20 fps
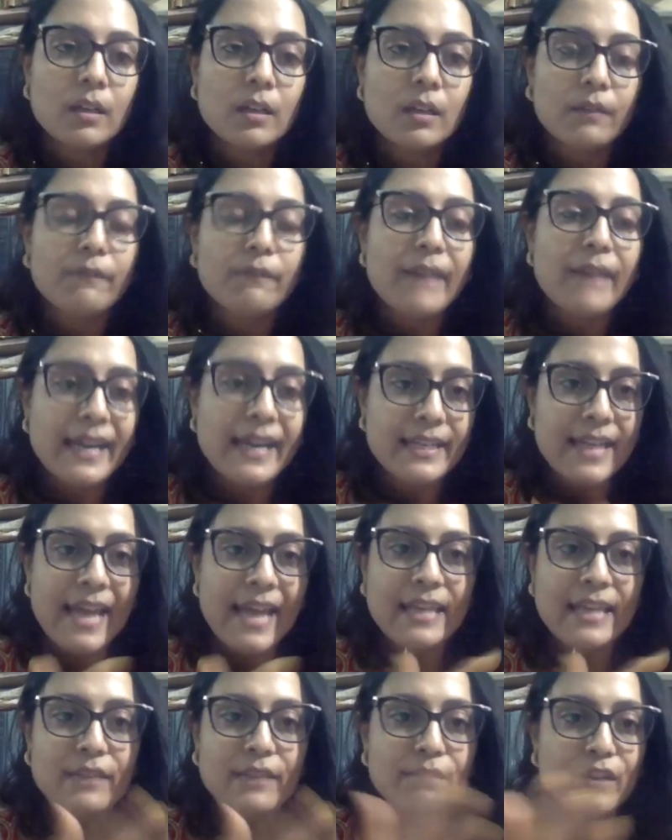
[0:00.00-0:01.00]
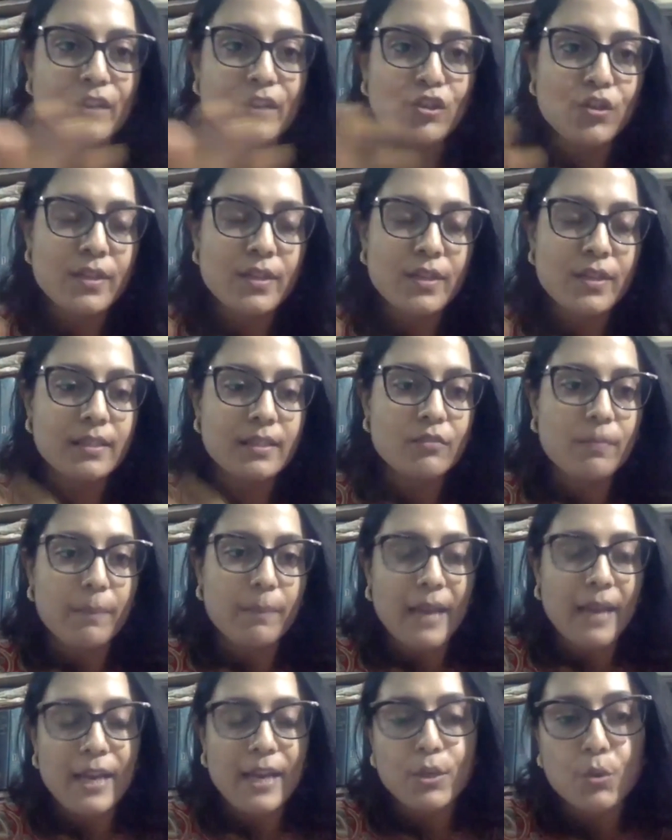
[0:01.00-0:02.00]
find Annie Finch's
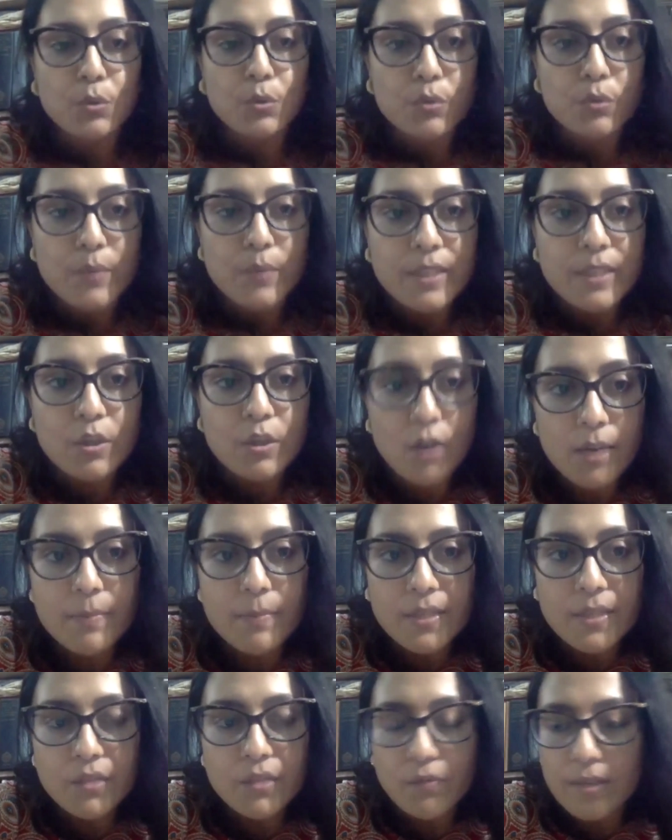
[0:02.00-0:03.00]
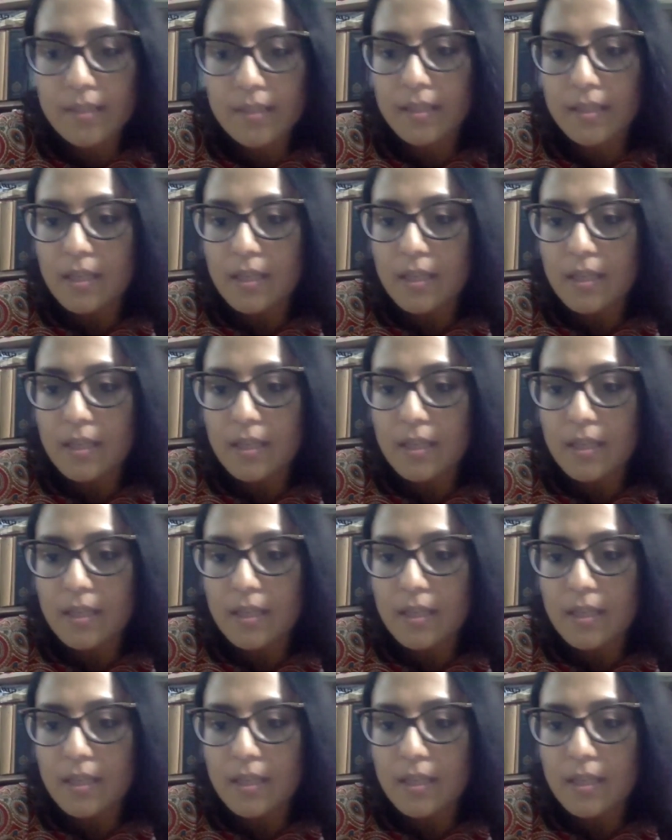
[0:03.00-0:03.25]
reply to his choir mistress.